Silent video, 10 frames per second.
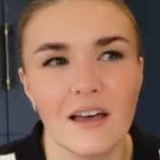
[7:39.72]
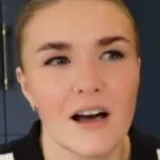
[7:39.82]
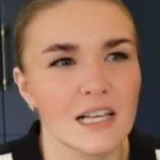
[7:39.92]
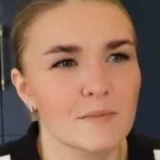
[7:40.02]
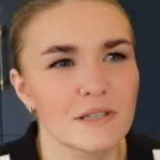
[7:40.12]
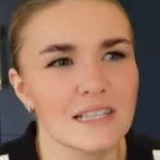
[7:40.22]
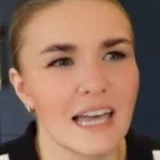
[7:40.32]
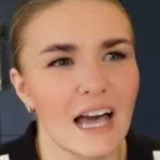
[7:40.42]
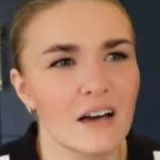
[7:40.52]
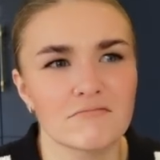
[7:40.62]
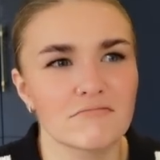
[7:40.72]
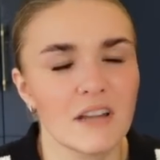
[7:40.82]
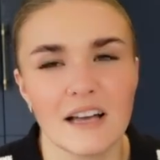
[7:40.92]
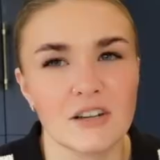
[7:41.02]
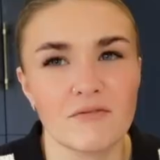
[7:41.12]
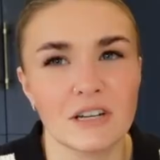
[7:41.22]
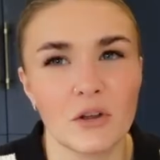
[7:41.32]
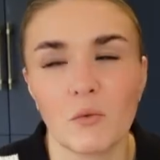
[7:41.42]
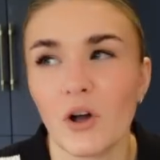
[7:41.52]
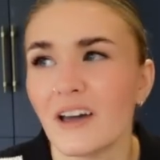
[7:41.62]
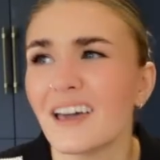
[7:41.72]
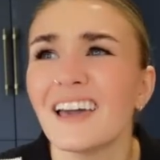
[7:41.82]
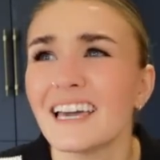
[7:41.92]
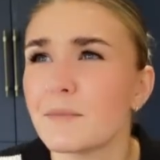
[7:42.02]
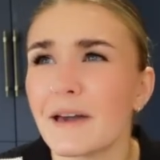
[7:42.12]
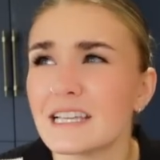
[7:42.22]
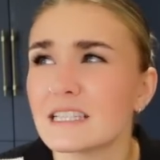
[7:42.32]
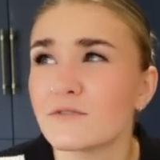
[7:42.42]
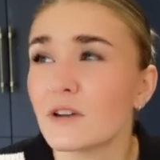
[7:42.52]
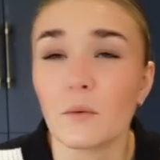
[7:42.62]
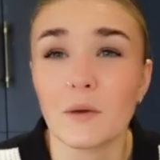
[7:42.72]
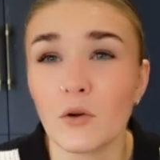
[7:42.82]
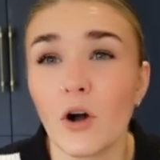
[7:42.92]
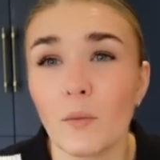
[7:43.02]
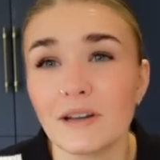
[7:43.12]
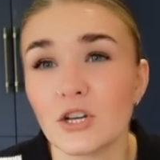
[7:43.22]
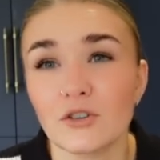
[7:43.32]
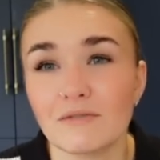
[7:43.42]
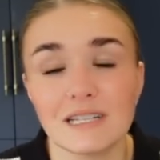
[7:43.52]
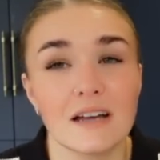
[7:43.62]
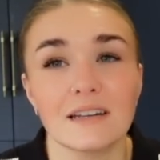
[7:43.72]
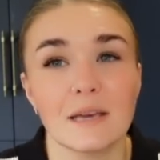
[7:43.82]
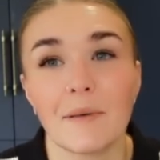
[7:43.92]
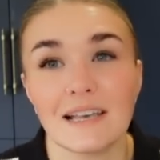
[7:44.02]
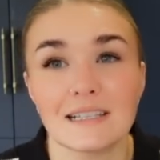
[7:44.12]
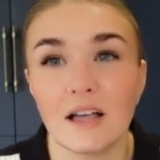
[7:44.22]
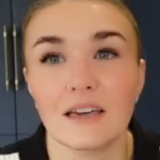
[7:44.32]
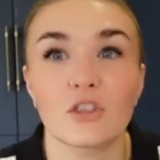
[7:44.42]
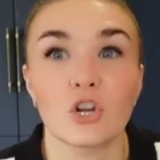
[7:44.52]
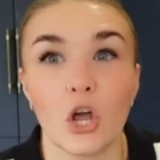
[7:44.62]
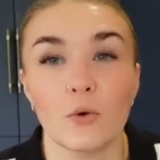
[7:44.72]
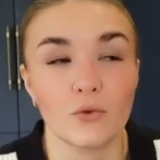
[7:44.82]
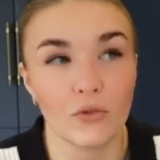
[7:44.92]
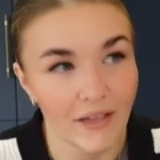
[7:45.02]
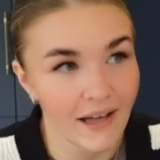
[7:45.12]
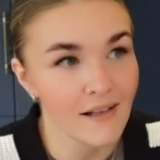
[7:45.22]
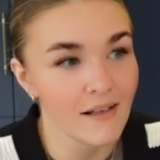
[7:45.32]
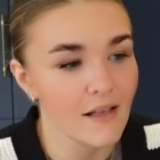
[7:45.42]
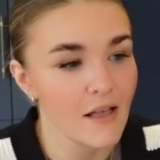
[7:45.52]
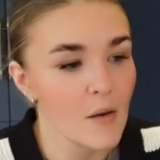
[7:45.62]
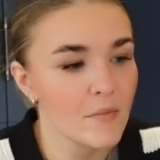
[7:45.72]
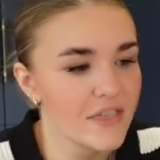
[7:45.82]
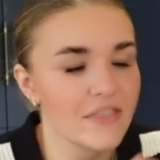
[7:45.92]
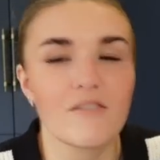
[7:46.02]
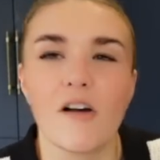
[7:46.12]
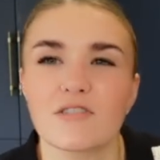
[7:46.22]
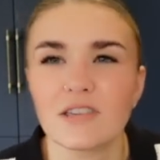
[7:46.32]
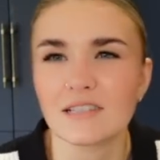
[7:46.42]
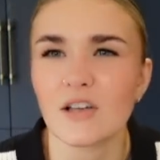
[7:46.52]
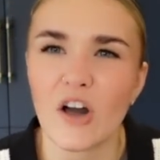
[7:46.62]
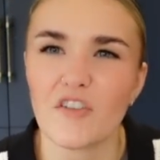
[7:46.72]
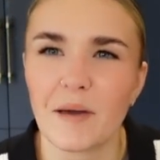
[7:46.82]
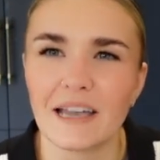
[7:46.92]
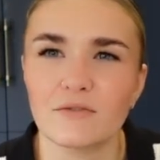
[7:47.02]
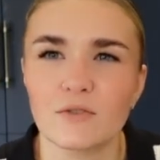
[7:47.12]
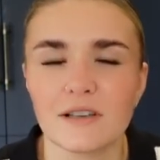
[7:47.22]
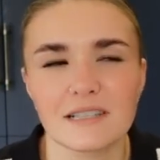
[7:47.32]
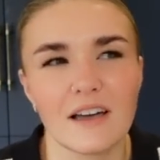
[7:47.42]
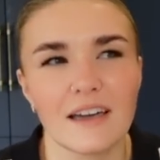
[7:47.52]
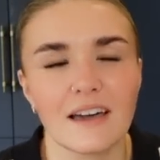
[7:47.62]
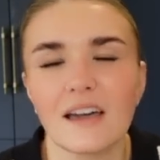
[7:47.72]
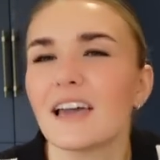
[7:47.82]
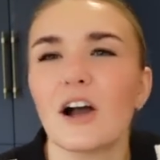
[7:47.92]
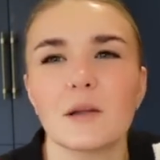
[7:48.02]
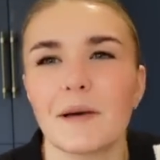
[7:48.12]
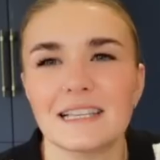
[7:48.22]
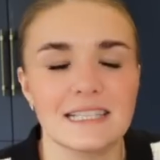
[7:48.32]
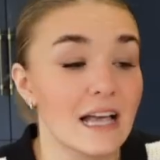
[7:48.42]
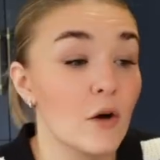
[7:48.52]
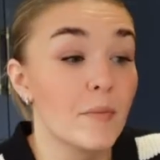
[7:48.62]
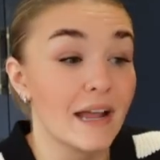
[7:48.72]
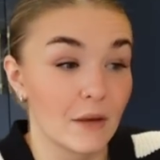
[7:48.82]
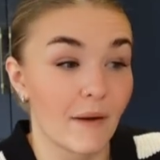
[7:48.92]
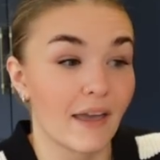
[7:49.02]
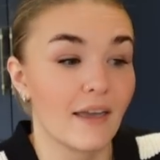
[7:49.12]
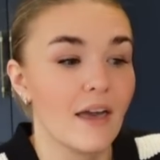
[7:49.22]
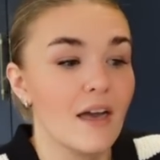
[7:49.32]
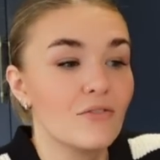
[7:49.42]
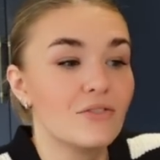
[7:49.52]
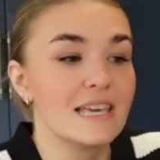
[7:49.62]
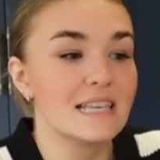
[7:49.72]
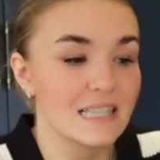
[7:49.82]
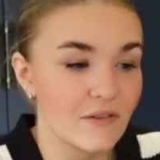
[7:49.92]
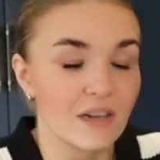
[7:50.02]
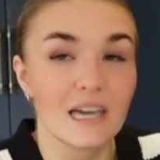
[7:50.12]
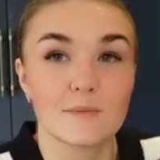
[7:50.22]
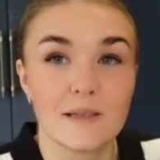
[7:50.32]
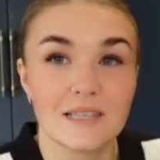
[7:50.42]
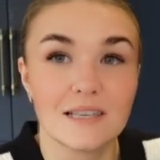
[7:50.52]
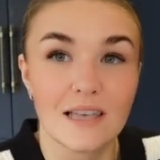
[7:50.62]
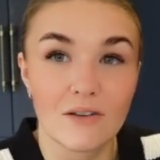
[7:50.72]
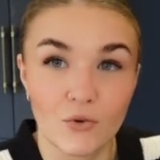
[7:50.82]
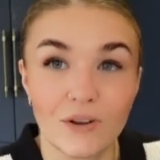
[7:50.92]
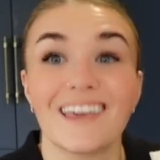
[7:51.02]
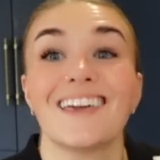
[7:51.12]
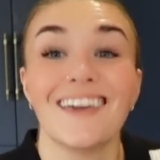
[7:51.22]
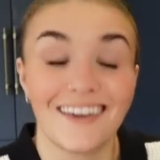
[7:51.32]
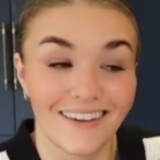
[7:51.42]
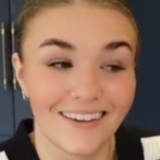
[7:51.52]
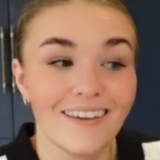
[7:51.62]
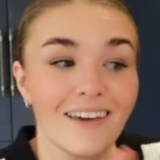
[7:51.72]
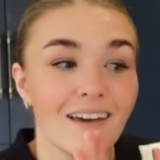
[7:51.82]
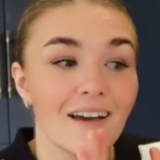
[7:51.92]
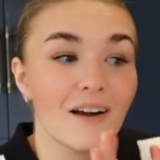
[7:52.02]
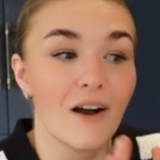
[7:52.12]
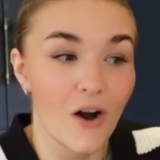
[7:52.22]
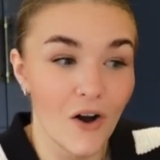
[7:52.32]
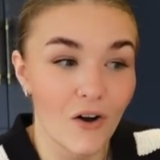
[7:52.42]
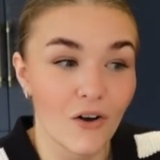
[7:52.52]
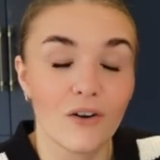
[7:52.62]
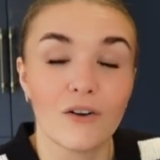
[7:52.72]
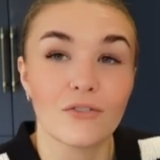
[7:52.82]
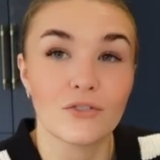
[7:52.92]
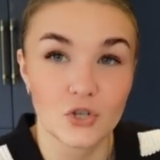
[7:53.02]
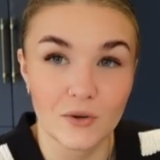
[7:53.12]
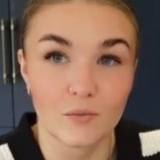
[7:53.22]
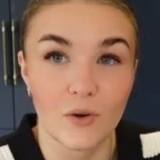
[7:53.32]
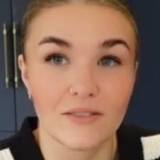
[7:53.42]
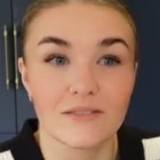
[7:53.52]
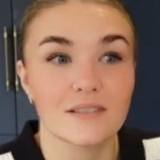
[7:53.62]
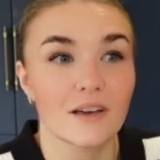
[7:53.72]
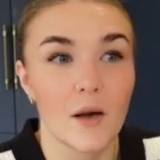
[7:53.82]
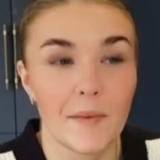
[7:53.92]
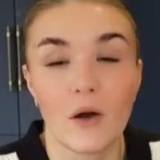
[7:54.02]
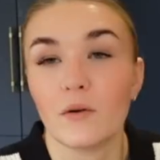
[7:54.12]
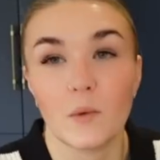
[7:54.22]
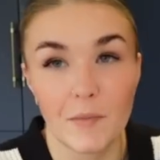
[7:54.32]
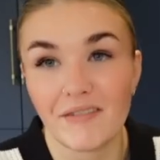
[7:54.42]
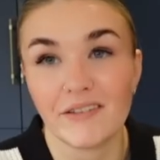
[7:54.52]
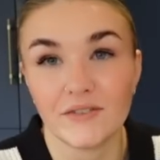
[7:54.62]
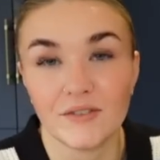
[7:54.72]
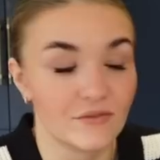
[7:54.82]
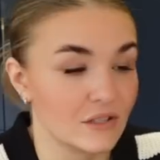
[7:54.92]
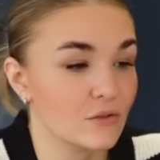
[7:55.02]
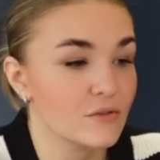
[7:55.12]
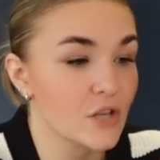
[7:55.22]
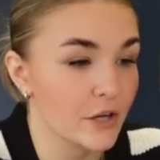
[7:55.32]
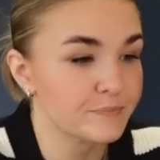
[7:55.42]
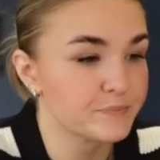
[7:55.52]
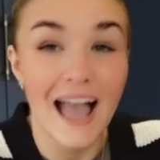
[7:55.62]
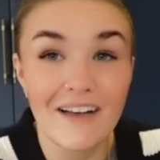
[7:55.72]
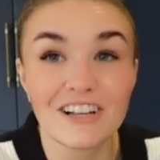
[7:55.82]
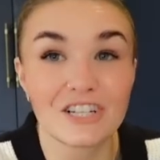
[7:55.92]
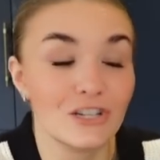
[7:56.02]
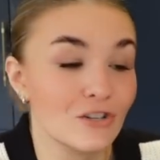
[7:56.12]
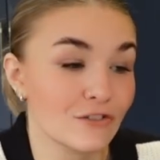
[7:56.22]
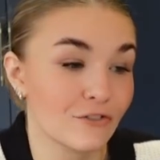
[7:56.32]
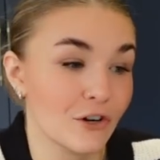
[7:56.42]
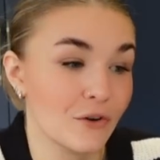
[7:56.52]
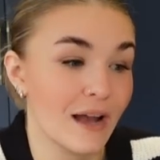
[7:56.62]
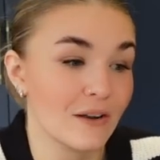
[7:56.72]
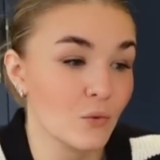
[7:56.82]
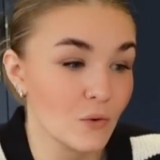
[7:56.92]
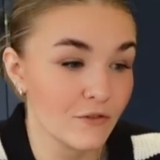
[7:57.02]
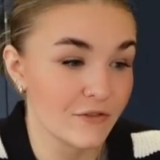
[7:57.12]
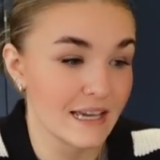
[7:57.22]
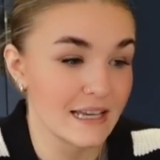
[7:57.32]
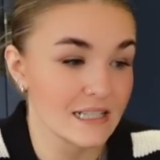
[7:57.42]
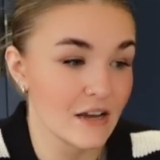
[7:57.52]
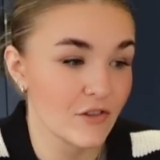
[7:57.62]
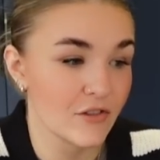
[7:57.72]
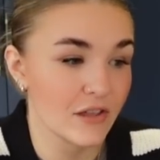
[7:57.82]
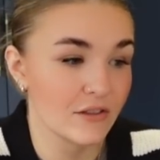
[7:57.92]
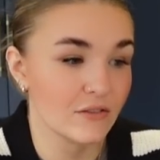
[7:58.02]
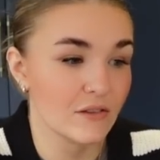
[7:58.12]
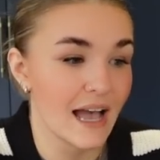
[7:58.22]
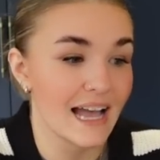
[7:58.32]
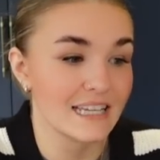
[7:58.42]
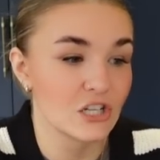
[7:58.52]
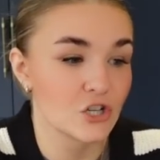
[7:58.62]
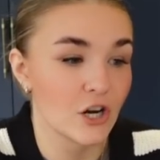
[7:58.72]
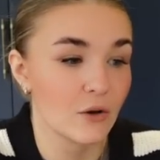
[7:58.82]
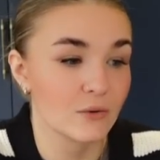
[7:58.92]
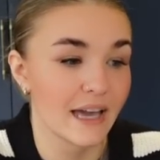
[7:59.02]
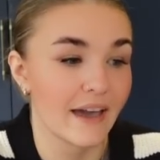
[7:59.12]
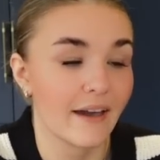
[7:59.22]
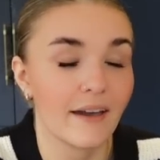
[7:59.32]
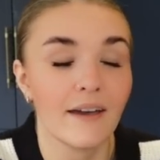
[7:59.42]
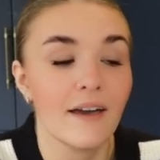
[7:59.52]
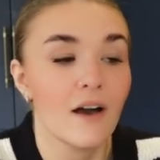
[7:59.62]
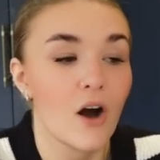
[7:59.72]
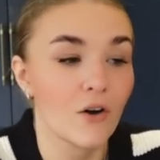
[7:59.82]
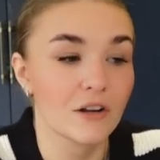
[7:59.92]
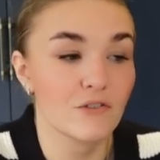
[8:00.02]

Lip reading: husband's account. Like I don't really know why. He pays, like we got our windows redone, he pays like the loan on that. But then there are other things that I've paid for, so it's like, it kind of balances out. But anyway, these living expenses that are on here are the joint ones that come out and we pay 50-50 on. So I have actually looked through, and all of these, other than Hallie's childcare, are going